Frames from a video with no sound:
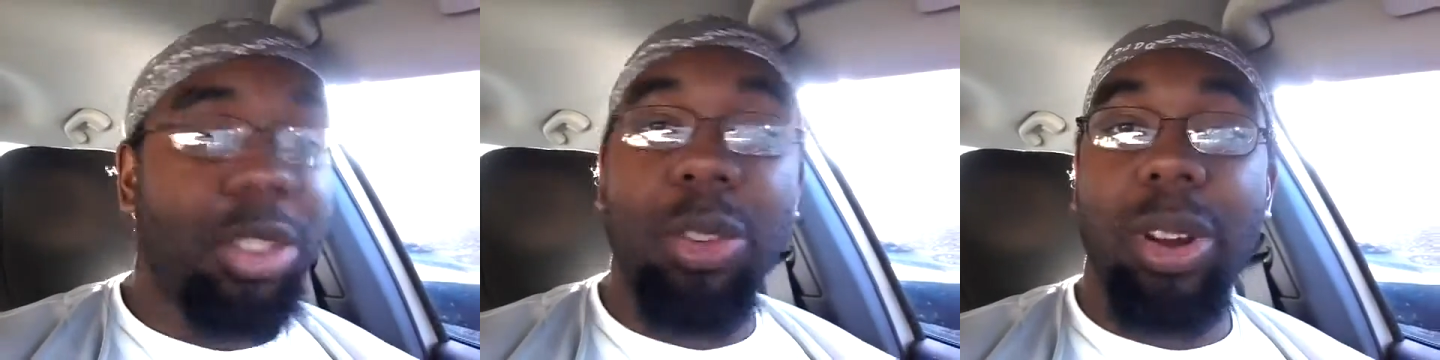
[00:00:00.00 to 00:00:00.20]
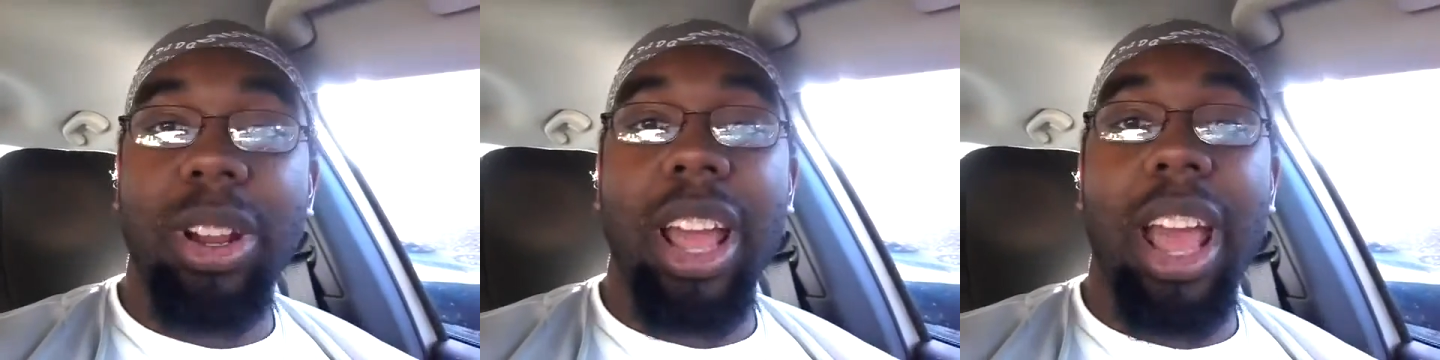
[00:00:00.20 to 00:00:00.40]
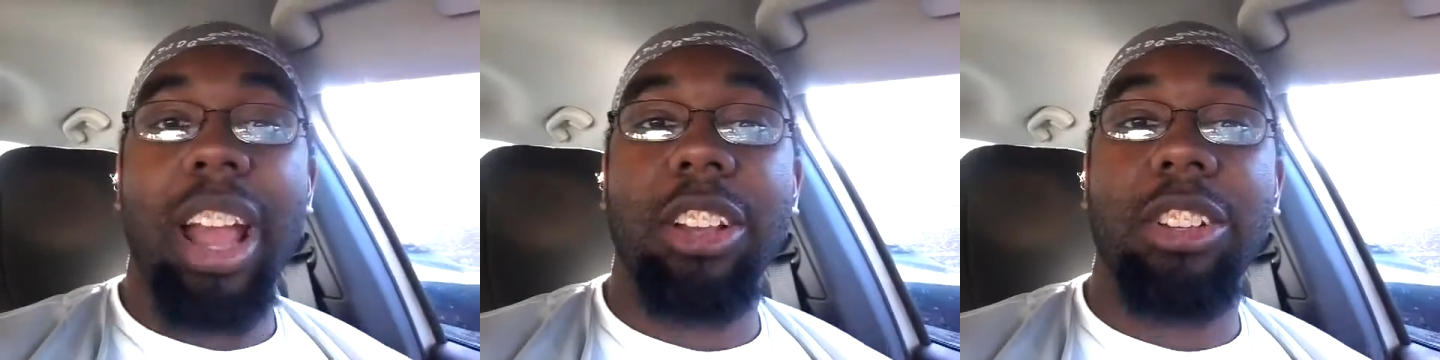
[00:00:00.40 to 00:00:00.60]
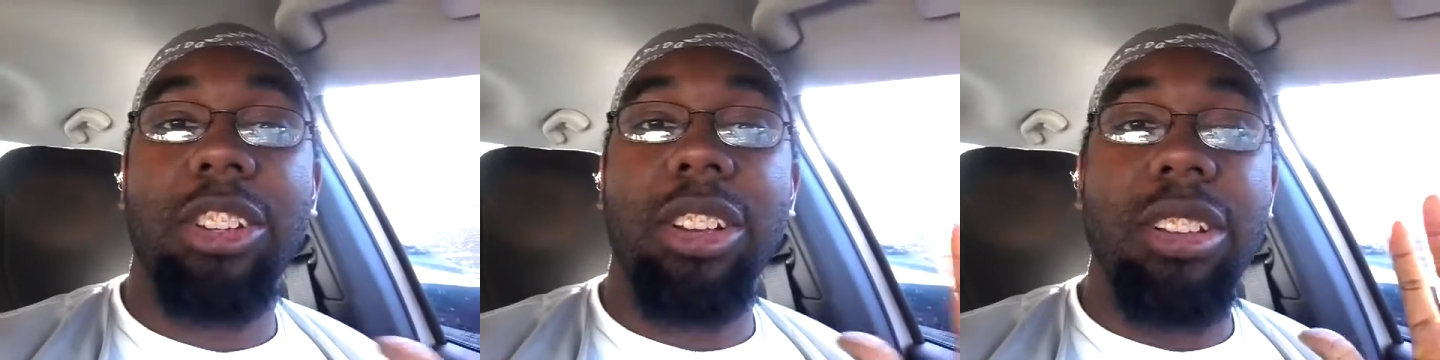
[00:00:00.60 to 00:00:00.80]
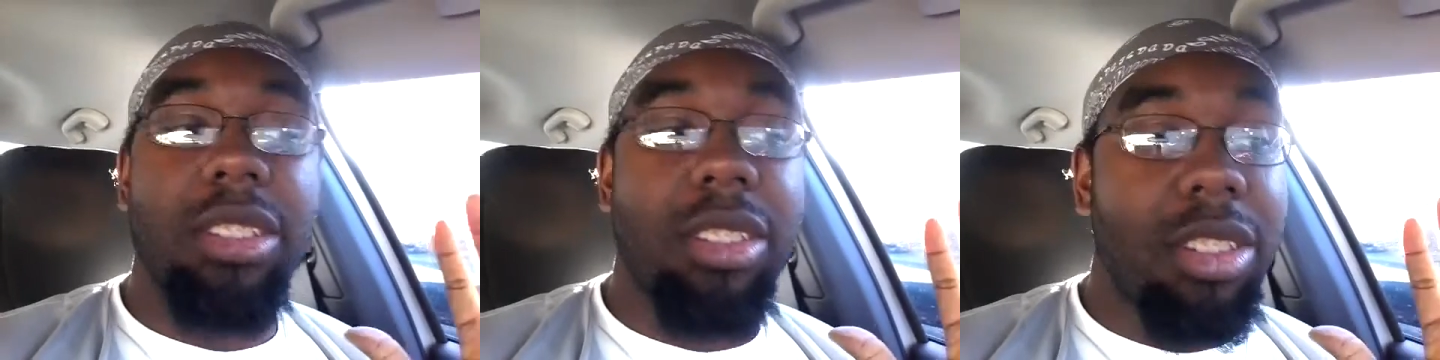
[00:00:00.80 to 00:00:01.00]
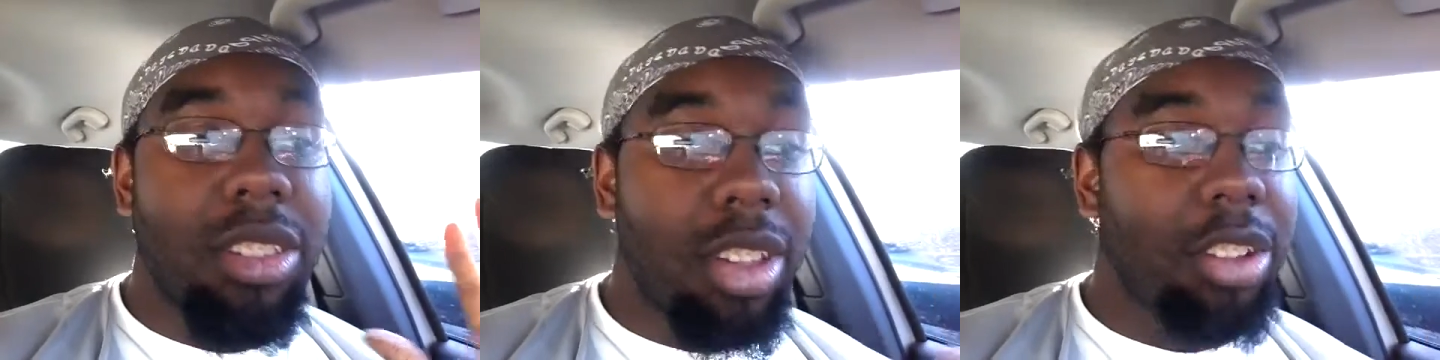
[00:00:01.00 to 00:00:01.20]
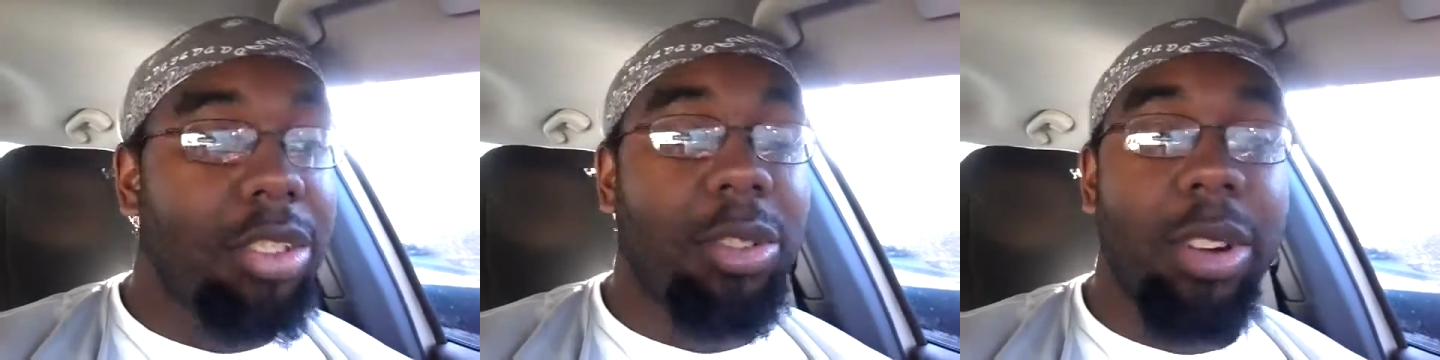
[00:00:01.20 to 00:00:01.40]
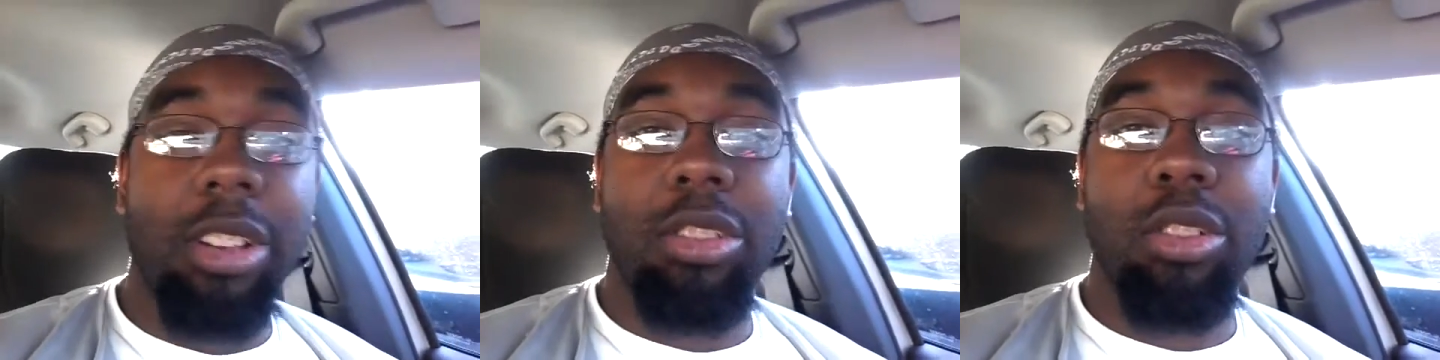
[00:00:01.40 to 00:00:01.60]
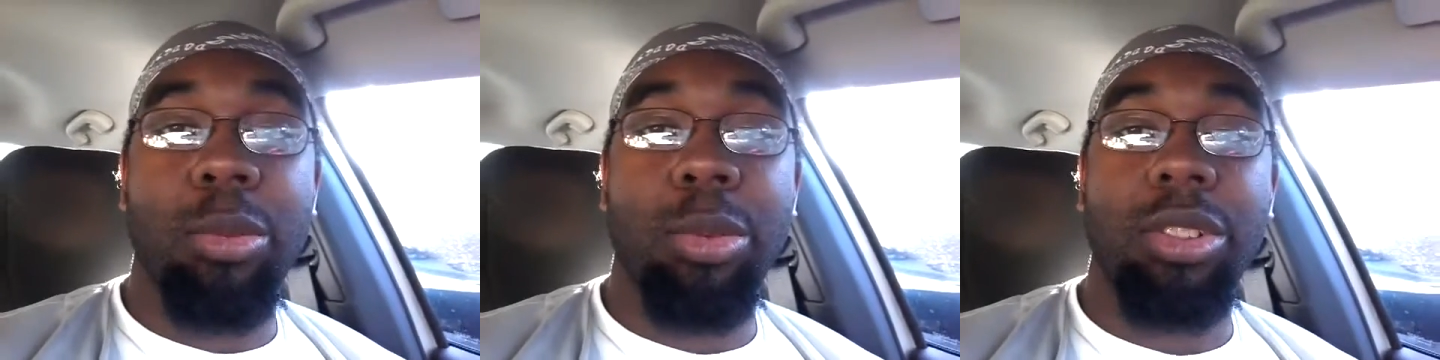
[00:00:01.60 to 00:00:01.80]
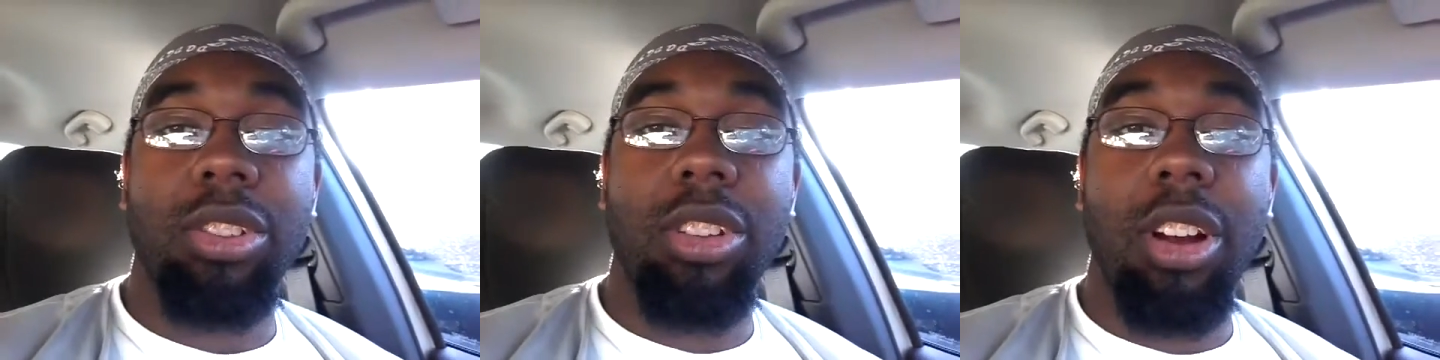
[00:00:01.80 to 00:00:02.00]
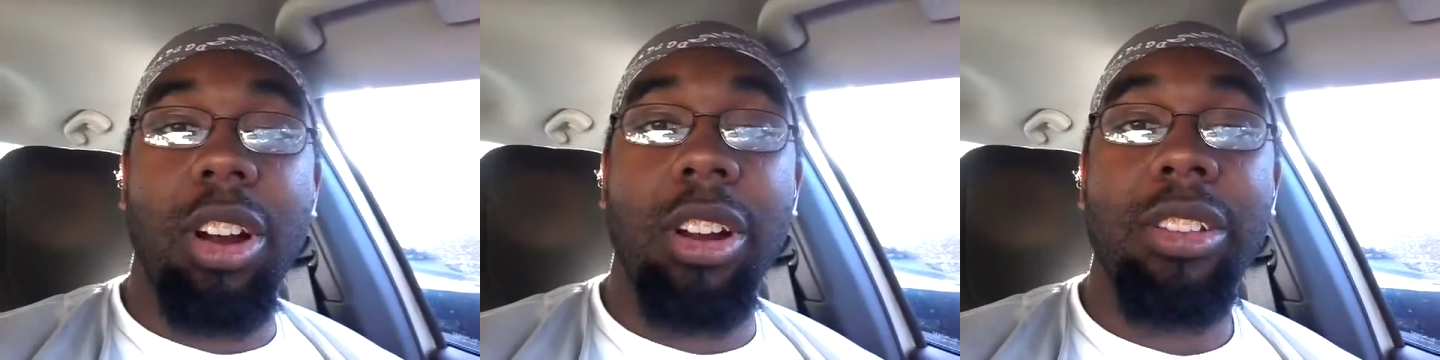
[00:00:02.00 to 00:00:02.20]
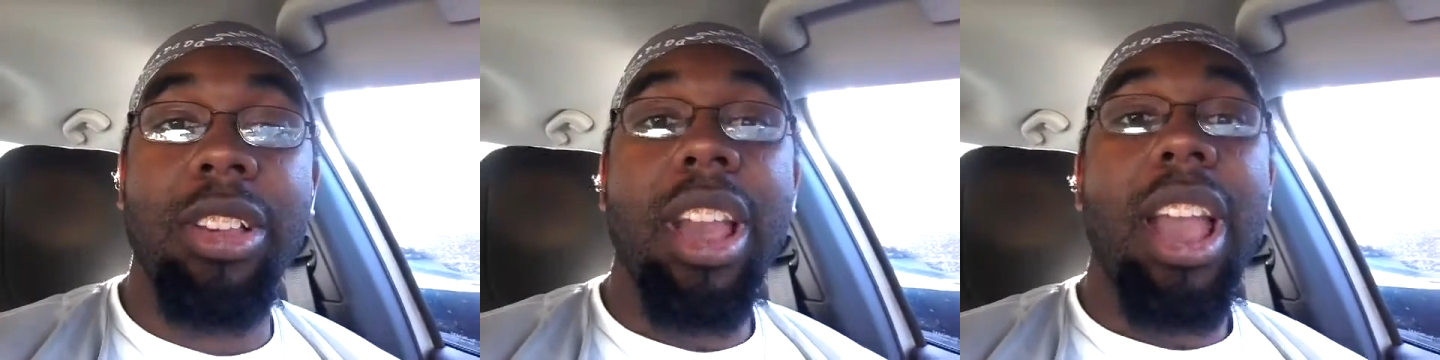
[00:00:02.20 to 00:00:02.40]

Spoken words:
great action, such great superstars,